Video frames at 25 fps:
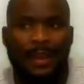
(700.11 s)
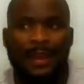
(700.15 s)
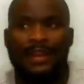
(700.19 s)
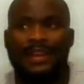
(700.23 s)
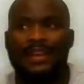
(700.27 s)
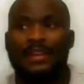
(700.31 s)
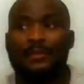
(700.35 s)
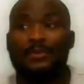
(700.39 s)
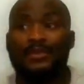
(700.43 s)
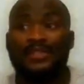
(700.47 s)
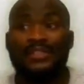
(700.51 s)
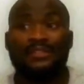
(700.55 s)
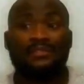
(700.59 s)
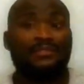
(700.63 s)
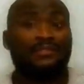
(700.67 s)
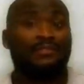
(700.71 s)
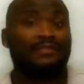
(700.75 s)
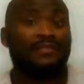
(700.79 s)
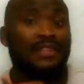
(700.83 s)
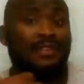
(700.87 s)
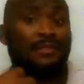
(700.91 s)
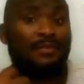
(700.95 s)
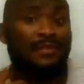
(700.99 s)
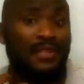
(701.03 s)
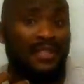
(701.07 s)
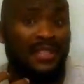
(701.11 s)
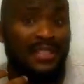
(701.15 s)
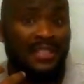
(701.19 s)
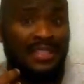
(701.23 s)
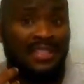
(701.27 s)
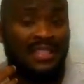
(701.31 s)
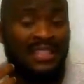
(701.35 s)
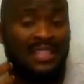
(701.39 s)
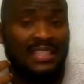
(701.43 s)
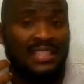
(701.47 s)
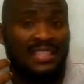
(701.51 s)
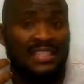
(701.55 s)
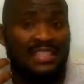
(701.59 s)
It was very
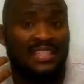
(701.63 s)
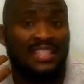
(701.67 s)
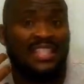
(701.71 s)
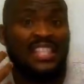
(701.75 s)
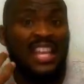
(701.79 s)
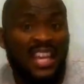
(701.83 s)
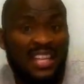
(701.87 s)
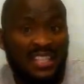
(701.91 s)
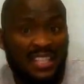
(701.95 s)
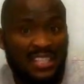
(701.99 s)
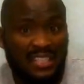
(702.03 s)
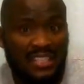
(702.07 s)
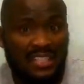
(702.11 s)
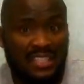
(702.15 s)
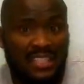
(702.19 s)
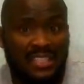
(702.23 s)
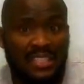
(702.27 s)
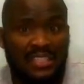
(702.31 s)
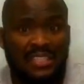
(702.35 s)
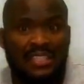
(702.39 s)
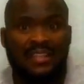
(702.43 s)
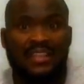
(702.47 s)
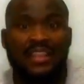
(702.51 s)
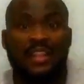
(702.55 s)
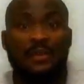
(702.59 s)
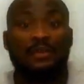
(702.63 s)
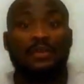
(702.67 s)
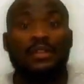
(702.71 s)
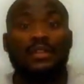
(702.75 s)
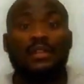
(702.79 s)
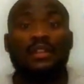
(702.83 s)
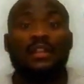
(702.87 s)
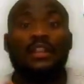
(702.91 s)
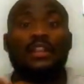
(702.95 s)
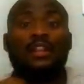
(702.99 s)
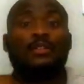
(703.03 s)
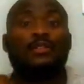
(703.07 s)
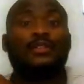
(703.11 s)
challenging. There were
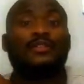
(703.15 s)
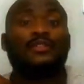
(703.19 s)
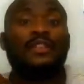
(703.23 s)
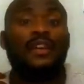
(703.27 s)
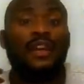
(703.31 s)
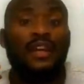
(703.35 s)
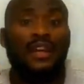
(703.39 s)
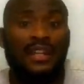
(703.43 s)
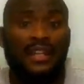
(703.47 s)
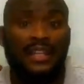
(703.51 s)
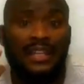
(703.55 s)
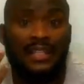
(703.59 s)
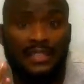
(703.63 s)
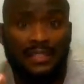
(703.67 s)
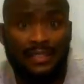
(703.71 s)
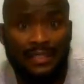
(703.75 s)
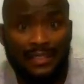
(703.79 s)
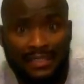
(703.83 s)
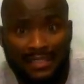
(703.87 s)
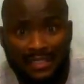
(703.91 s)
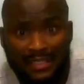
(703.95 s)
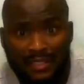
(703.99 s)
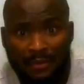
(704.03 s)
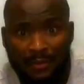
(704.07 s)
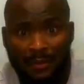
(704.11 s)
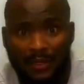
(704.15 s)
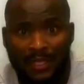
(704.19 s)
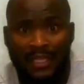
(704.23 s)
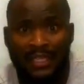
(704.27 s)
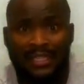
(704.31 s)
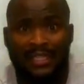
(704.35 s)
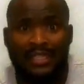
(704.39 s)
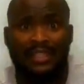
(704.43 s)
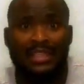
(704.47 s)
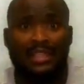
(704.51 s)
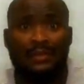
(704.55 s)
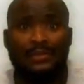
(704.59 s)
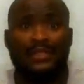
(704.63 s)
a lot of hurdles in the
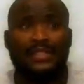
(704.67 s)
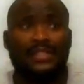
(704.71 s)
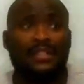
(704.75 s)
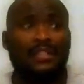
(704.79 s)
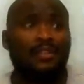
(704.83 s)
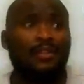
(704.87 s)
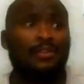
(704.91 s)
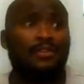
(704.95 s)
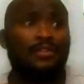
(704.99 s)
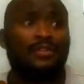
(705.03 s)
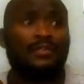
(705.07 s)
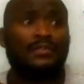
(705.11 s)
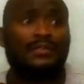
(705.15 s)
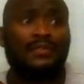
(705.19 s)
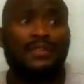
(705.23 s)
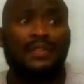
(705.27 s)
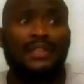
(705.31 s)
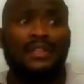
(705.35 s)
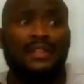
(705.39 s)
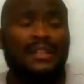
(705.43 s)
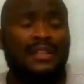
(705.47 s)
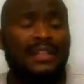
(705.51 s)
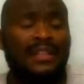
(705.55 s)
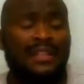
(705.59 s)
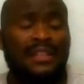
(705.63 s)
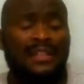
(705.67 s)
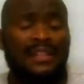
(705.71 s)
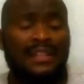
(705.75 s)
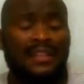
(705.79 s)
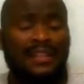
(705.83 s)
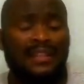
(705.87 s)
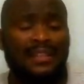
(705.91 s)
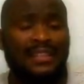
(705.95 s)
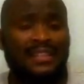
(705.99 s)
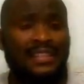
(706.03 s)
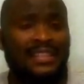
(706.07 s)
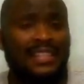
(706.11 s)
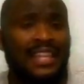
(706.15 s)
way. There was a lot of
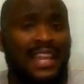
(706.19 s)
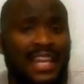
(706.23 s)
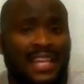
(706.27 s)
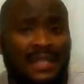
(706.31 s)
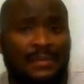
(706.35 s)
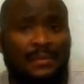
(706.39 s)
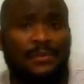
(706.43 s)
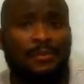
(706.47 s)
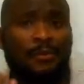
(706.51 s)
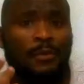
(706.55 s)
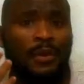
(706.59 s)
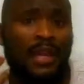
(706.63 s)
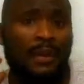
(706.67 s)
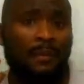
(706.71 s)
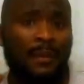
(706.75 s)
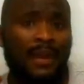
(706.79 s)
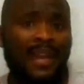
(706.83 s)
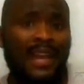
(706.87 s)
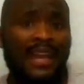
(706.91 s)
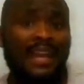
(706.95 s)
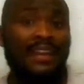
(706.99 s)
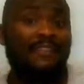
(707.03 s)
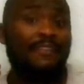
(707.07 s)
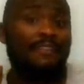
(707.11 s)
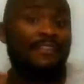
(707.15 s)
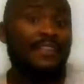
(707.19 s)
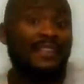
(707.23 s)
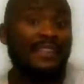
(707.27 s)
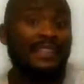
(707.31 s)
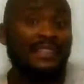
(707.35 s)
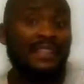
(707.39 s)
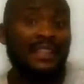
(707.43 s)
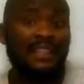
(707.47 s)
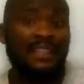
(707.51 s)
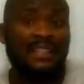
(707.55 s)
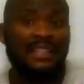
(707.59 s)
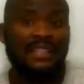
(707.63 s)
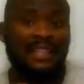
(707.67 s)
times where I felt
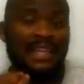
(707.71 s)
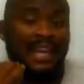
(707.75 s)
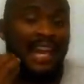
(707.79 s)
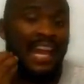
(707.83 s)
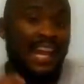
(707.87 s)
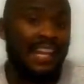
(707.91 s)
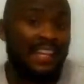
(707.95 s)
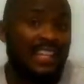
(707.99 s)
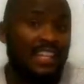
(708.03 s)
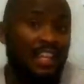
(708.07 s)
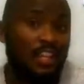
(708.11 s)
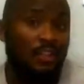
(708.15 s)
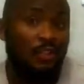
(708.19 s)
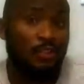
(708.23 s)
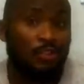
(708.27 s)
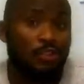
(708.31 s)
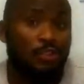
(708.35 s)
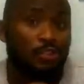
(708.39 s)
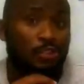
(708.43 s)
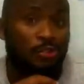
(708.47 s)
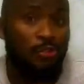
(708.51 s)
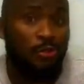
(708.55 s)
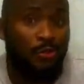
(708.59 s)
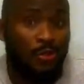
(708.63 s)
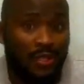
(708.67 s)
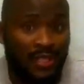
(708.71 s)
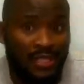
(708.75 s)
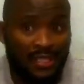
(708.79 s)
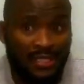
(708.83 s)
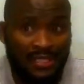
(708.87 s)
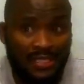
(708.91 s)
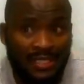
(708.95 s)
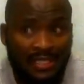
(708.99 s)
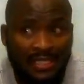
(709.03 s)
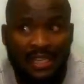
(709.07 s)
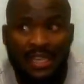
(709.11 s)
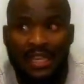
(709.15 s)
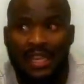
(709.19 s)
like I cannot do
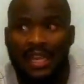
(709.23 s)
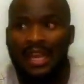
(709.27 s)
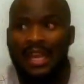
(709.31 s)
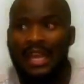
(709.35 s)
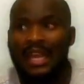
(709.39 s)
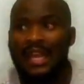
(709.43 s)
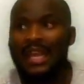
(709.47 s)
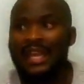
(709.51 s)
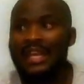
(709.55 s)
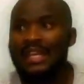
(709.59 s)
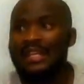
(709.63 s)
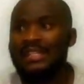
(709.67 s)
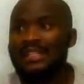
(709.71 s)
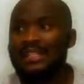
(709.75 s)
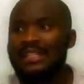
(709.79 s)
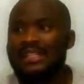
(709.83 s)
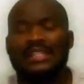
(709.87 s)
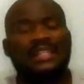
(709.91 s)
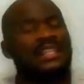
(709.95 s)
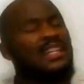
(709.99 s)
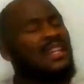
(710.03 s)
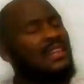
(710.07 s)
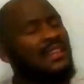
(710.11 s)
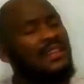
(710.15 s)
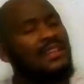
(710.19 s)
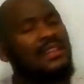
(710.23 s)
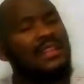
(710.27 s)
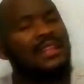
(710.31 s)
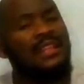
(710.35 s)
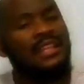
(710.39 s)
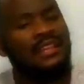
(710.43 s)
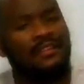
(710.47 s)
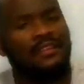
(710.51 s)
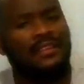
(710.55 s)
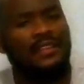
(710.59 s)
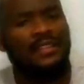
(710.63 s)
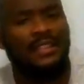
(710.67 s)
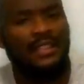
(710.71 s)
this, and
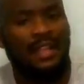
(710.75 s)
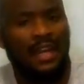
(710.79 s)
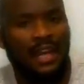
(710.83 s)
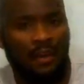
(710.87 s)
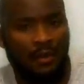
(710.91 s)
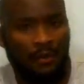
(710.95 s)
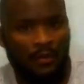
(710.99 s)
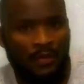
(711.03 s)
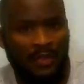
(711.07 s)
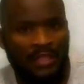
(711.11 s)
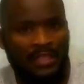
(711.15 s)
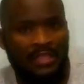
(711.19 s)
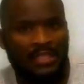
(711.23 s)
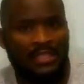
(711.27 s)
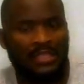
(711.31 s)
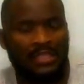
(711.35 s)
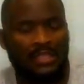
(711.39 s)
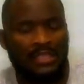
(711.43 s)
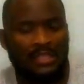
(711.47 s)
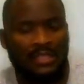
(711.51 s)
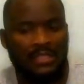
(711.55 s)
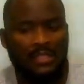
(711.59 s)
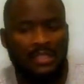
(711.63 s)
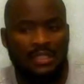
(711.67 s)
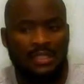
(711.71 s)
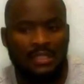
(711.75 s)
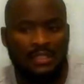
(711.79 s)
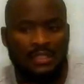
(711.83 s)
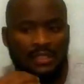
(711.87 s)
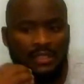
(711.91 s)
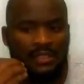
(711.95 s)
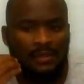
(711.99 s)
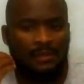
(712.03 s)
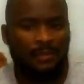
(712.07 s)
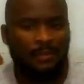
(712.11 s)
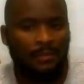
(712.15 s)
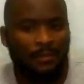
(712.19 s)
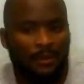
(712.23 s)
even now there's
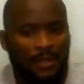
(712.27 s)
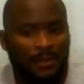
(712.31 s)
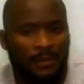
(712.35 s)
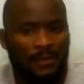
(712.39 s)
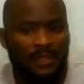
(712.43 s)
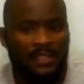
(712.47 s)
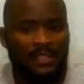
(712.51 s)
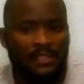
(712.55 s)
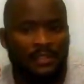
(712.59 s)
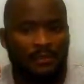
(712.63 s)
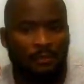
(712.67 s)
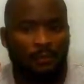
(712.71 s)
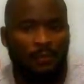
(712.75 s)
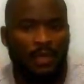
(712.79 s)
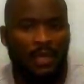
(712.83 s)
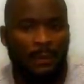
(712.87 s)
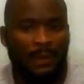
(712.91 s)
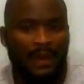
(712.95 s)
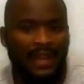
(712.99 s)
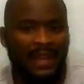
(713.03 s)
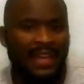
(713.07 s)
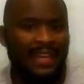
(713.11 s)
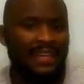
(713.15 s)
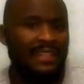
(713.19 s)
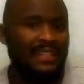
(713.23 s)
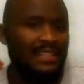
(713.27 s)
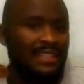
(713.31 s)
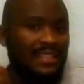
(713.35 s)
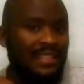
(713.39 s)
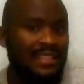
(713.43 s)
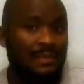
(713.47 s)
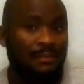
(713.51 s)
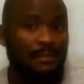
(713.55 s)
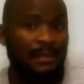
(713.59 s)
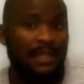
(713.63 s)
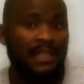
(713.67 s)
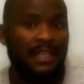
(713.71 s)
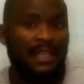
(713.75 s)
still moments where I
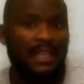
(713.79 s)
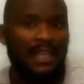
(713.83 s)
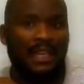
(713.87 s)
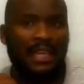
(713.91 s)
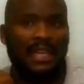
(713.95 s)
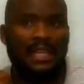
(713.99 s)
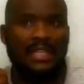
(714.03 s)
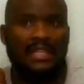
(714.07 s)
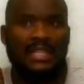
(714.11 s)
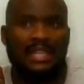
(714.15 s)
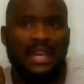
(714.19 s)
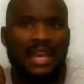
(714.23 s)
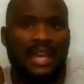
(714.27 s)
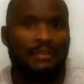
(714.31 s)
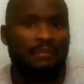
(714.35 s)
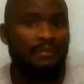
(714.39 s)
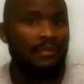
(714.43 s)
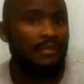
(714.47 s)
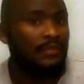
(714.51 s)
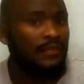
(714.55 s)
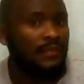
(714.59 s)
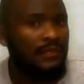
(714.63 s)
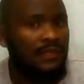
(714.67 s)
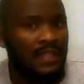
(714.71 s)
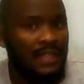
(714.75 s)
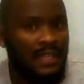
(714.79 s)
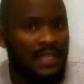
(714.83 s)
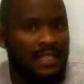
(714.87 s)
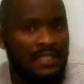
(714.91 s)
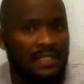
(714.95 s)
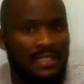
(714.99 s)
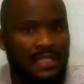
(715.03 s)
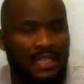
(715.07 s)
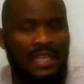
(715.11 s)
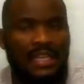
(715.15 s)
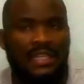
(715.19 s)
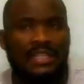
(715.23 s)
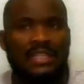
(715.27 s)
sit back and I
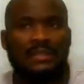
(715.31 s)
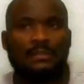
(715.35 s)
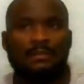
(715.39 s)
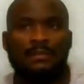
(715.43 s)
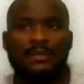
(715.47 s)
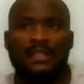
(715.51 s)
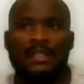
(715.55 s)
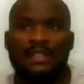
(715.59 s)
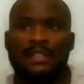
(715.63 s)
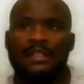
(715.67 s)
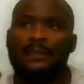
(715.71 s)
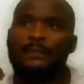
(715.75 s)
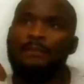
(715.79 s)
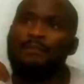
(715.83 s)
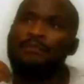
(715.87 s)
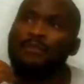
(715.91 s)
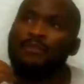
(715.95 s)
reflect, and I'm like,